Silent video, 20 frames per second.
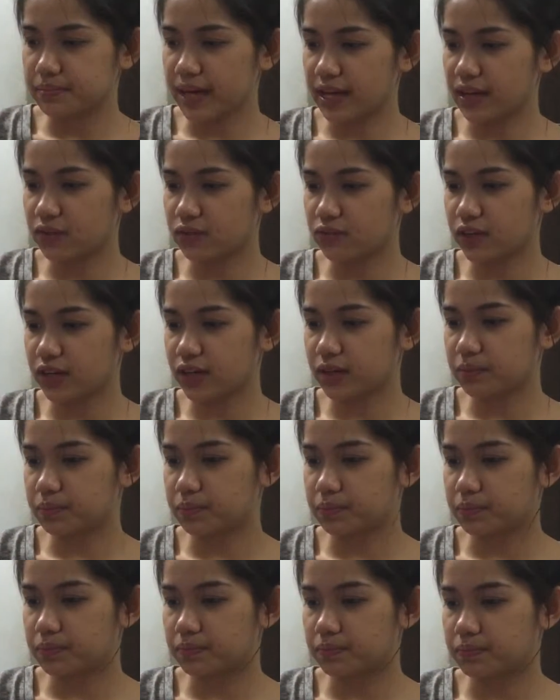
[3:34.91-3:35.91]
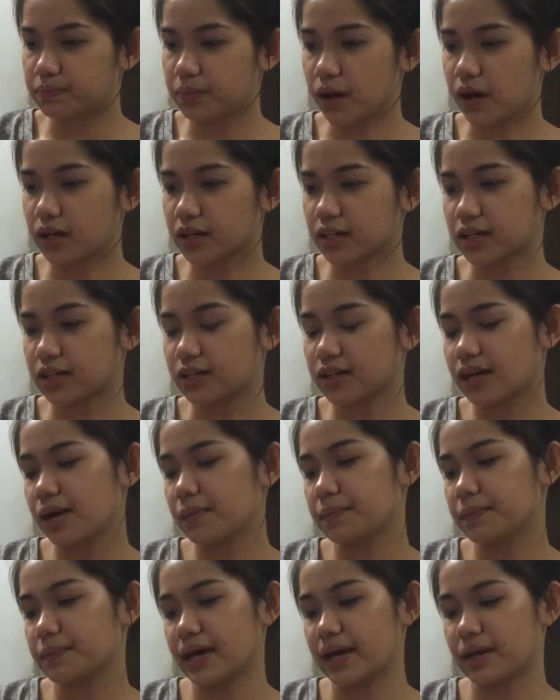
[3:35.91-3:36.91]
Benefit Cover
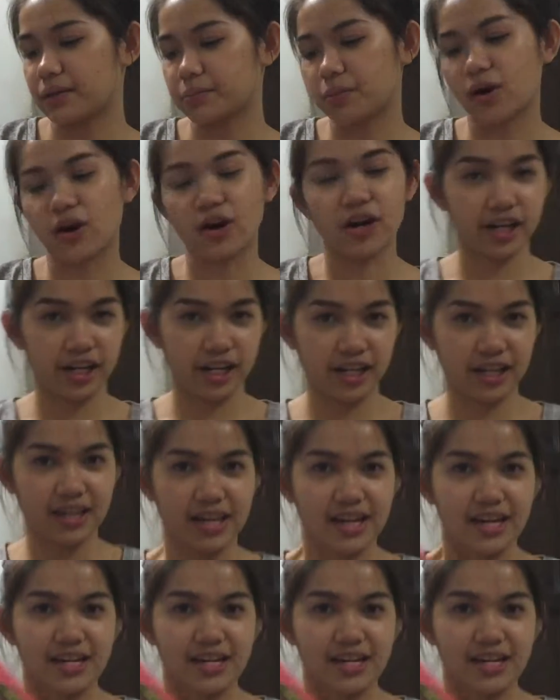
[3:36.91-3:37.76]
Up and Party.